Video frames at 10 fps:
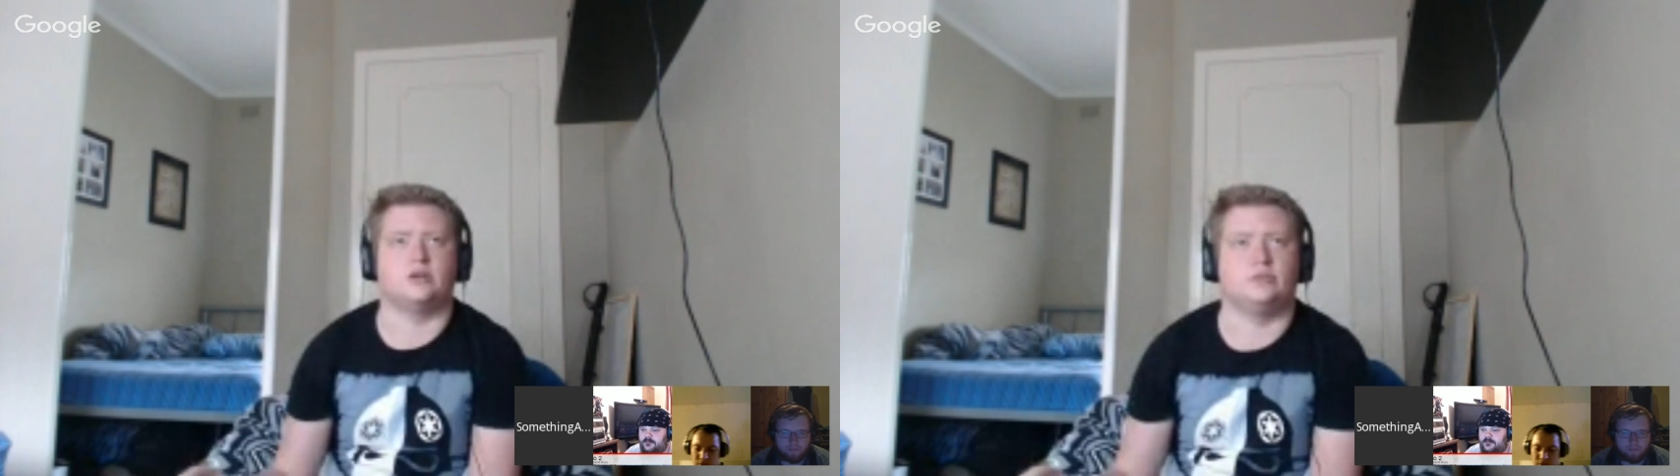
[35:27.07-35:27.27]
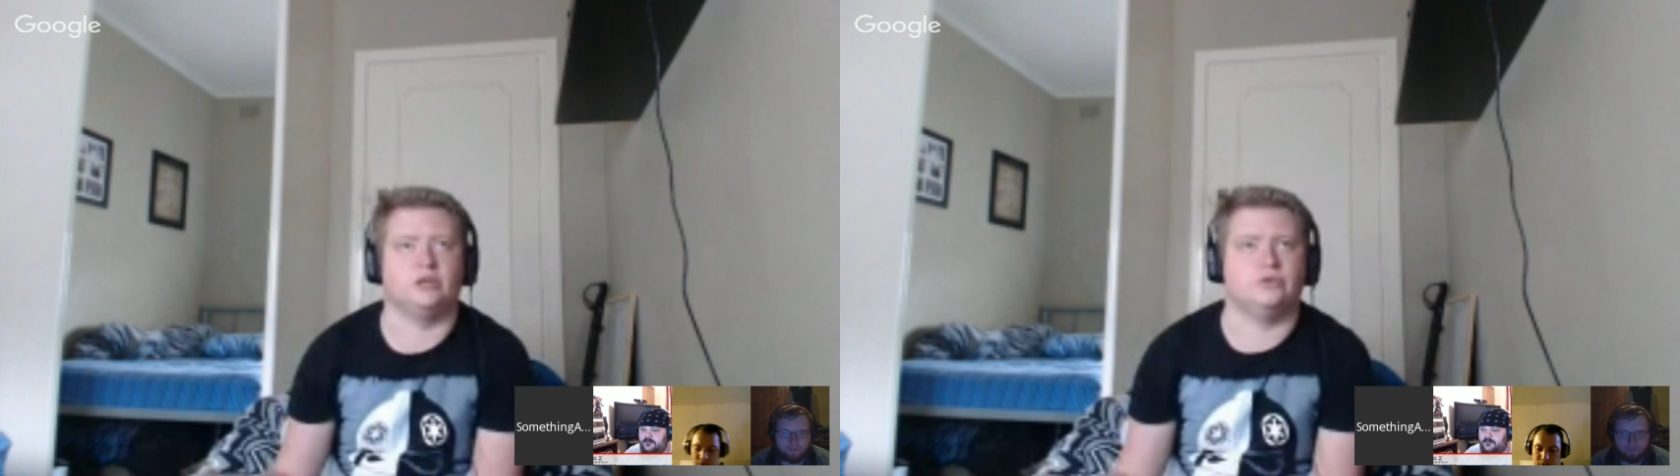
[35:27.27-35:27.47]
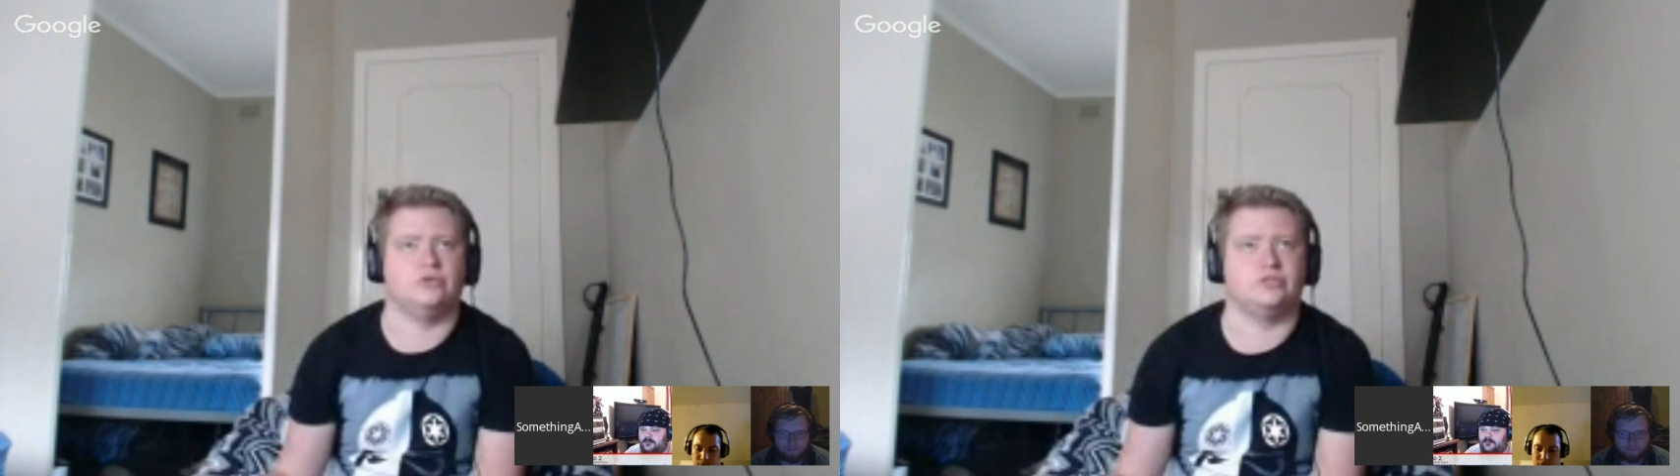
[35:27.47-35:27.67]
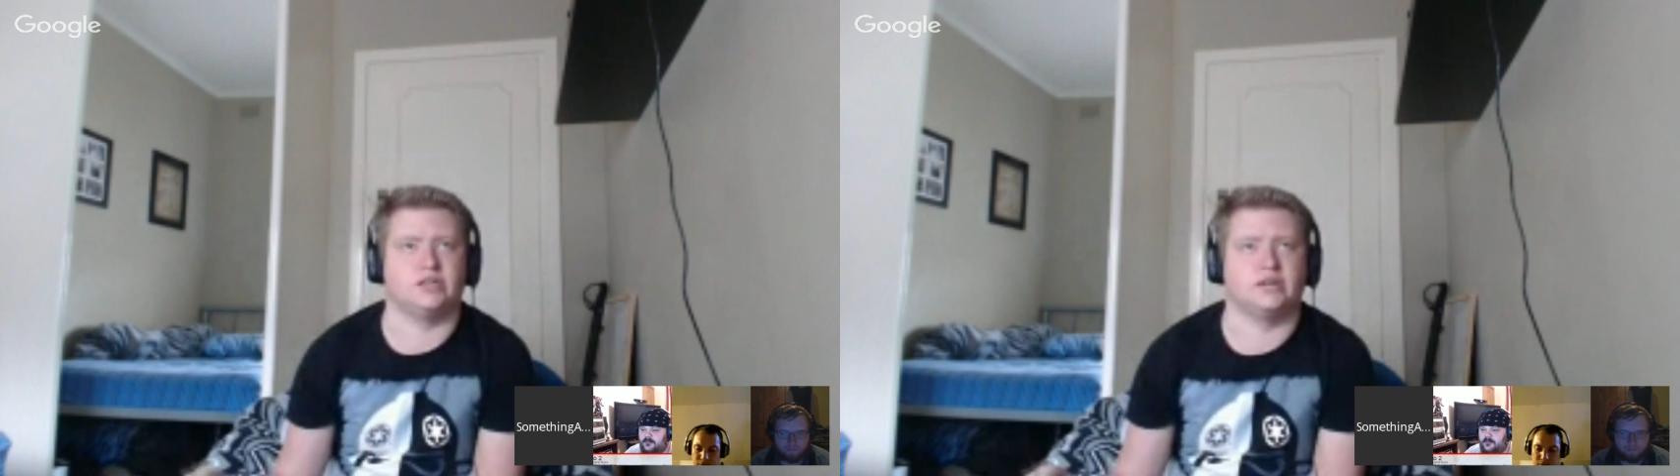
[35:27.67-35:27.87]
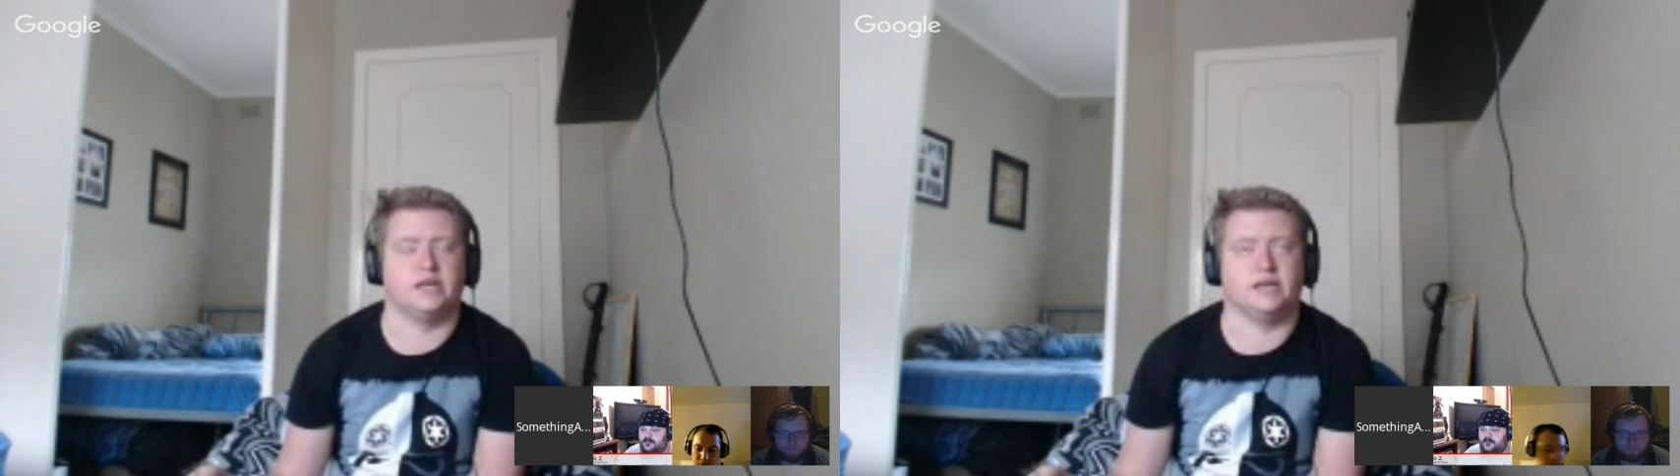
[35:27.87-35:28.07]
it'll be
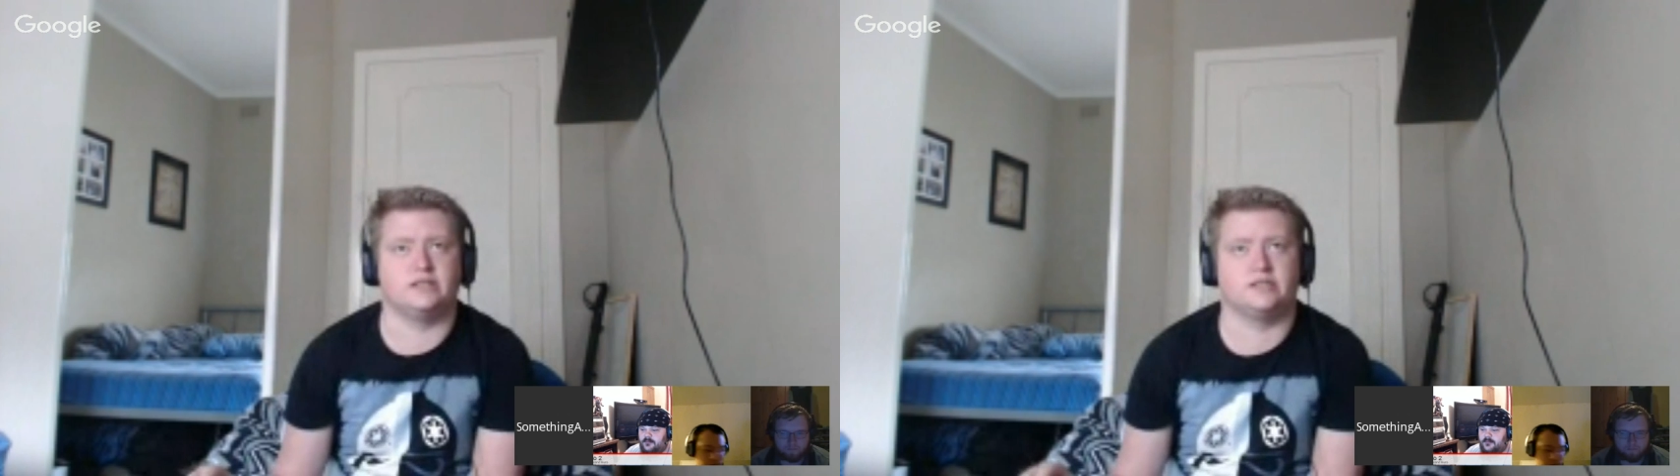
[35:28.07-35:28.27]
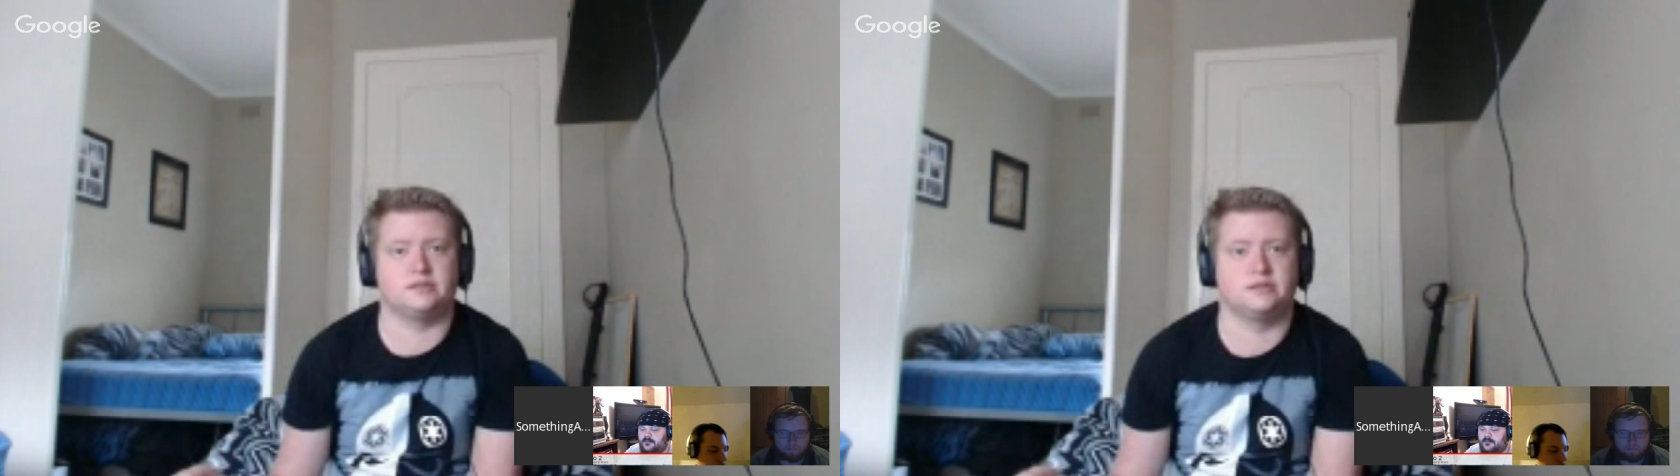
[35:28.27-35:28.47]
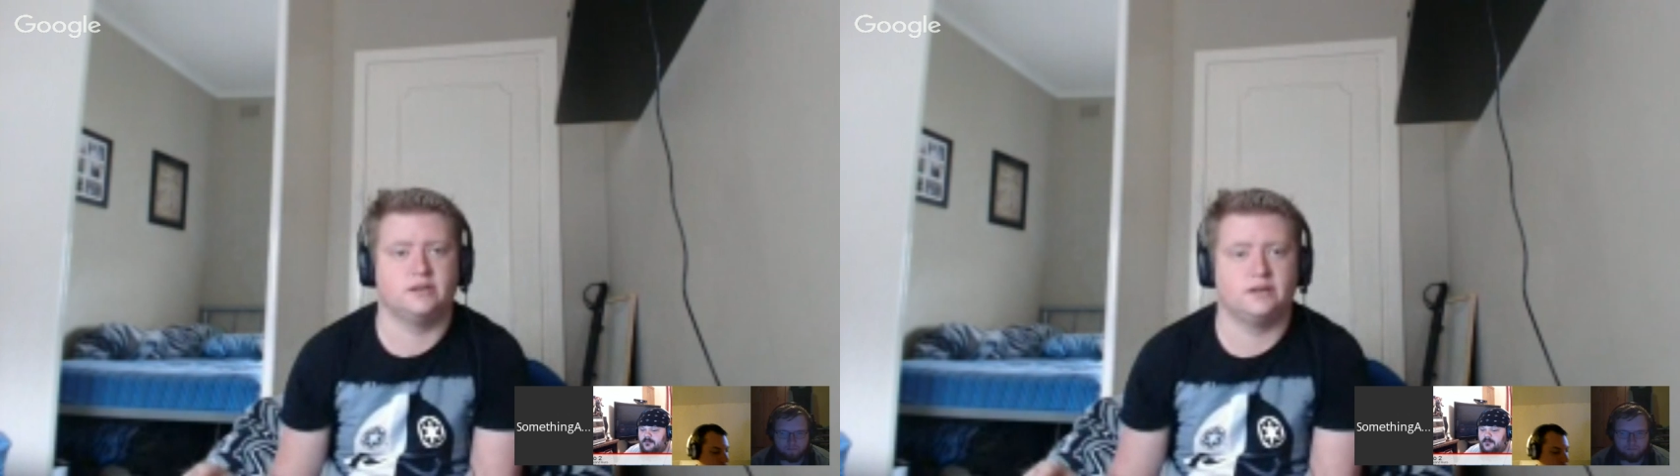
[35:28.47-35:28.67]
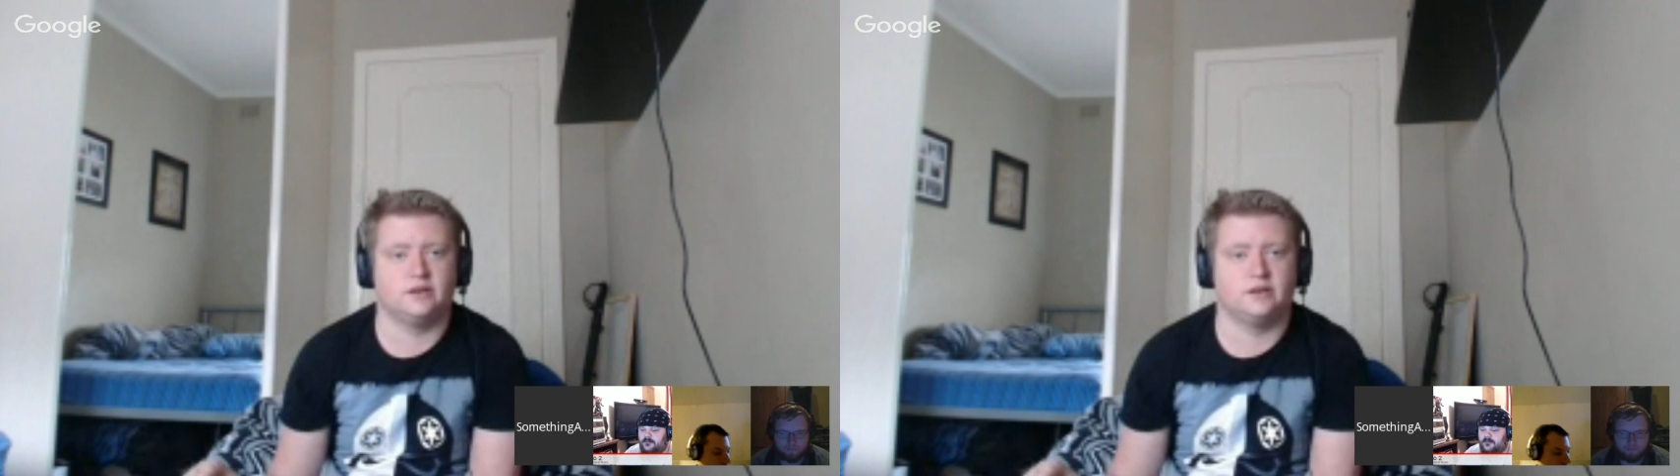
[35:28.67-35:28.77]
using its